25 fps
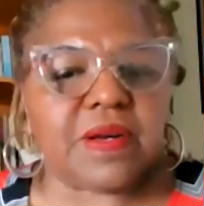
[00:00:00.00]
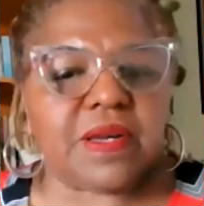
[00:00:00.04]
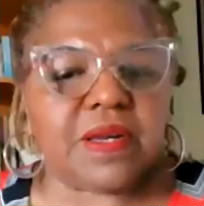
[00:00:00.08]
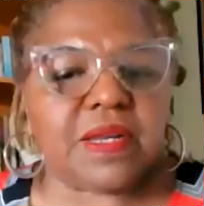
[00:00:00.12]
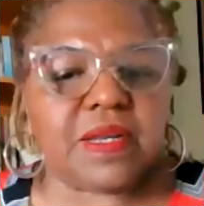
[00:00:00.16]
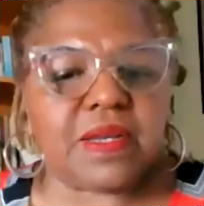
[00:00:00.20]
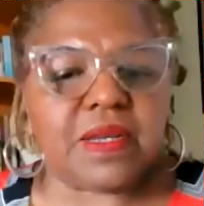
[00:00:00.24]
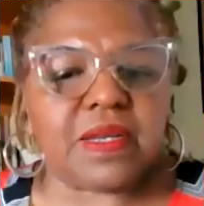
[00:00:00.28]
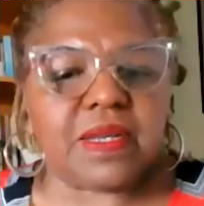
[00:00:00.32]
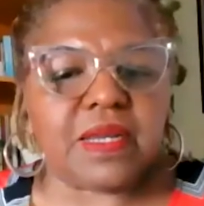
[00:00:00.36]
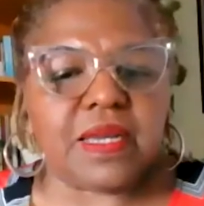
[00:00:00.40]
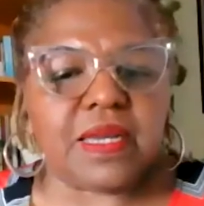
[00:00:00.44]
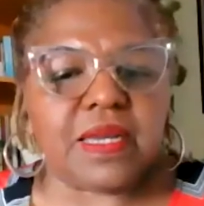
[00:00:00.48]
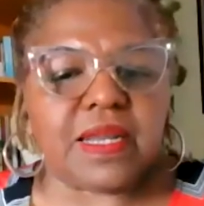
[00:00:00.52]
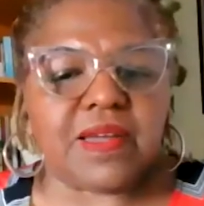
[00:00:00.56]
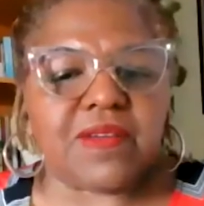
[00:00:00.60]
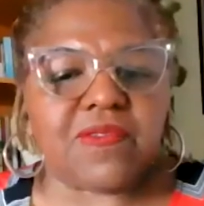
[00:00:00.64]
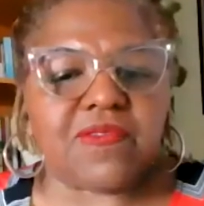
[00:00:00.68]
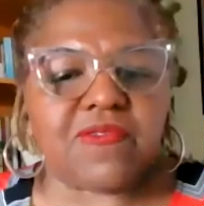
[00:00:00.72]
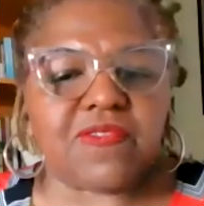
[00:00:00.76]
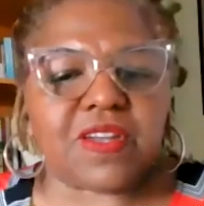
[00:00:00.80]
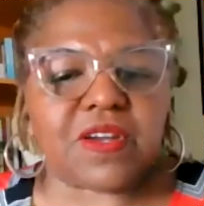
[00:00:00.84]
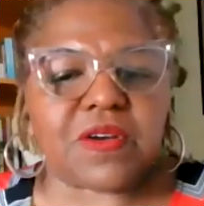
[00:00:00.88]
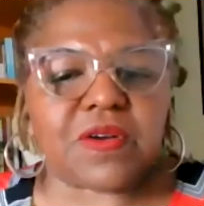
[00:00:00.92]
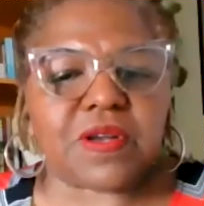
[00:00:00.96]
And I
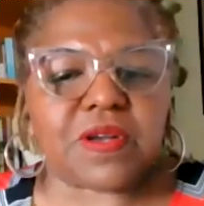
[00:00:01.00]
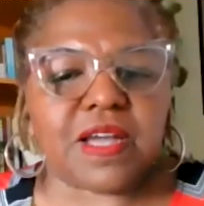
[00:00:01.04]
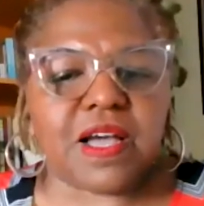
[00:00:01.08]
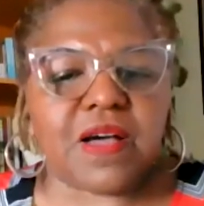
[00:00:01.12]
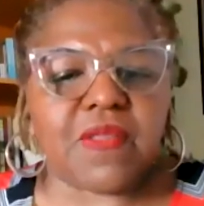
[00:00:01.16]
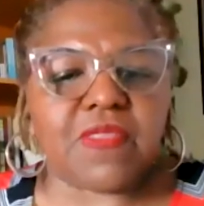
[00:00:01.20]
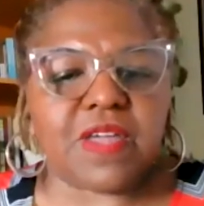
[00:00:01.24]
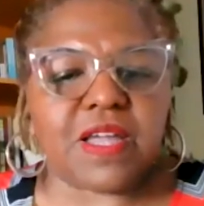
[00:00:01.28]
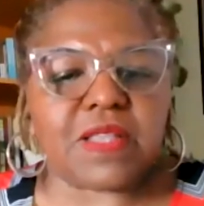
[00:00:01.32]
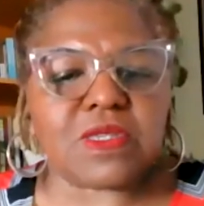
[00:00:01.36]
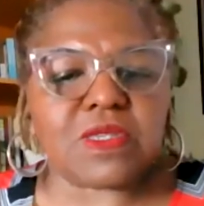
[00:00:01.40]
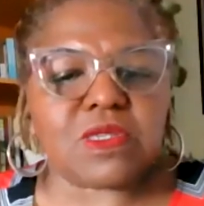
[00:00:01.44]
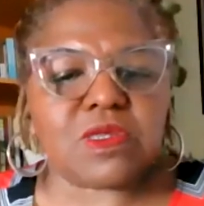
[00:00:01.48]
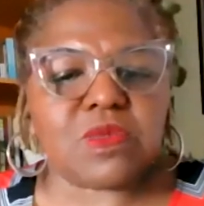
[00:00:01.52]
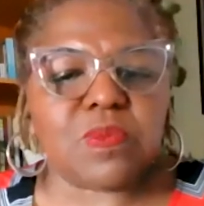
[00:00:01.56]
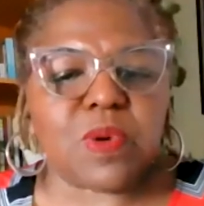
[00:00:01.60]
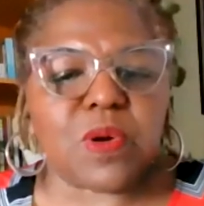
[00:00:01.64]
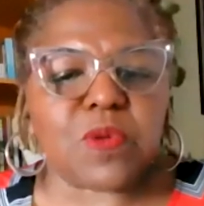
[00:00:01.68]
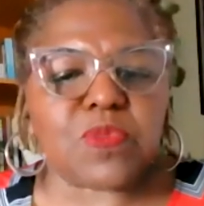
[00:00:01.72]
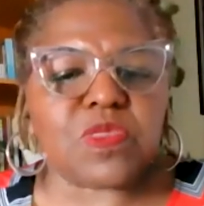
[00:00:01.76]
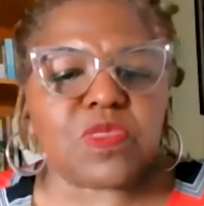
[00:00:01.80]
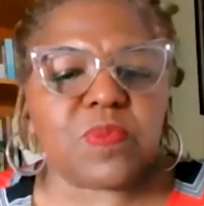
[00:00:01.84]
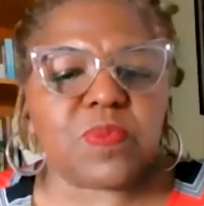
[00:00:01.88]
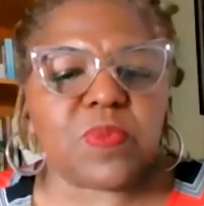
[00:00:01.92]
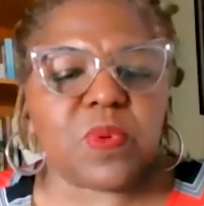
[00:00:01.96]
figured out that's
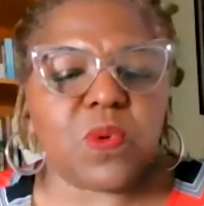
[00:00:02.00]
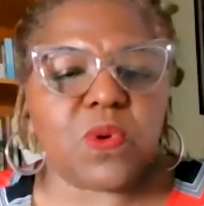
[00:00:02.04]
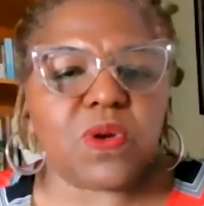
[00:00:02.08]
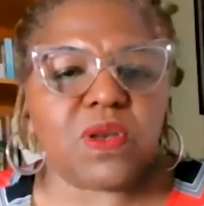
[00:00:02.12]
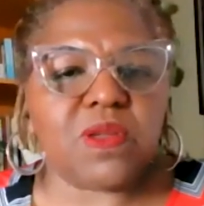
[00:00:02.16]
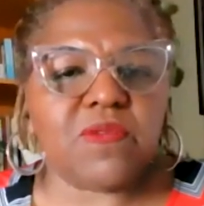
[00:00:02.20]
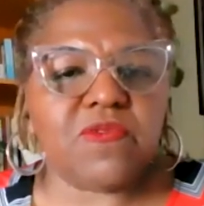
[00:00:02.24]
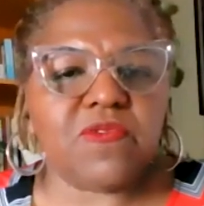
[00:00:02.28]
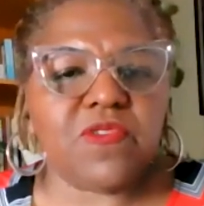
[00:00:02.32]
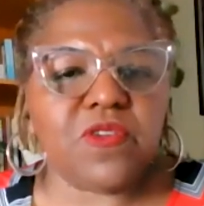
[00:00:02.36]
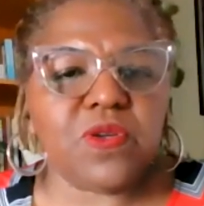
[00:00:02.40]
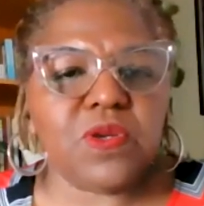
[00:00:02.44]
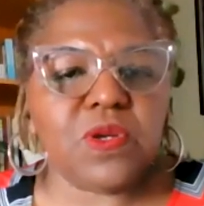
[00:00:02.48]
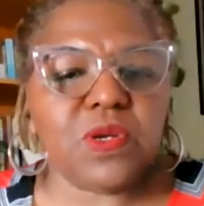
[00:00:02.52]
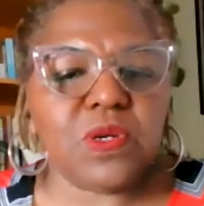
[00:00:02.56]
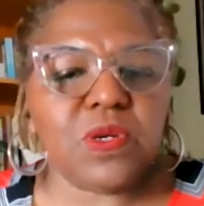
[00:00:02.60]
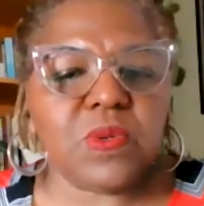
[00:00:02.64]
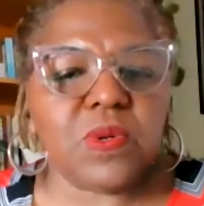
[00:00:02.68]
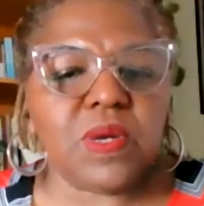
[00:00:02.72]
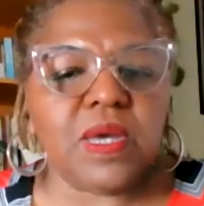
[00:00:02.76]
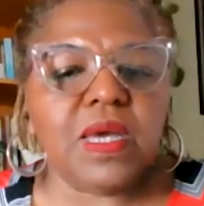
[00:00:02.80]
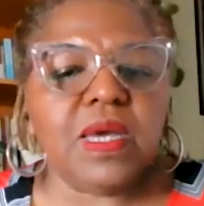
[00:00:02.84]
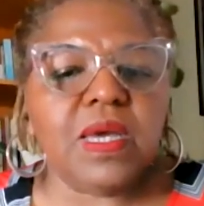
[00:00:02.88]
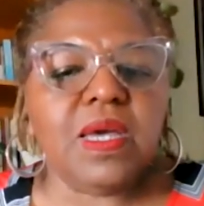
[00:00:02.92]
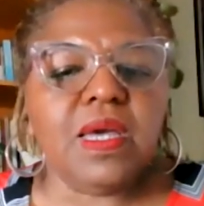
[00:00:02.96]
both the point of view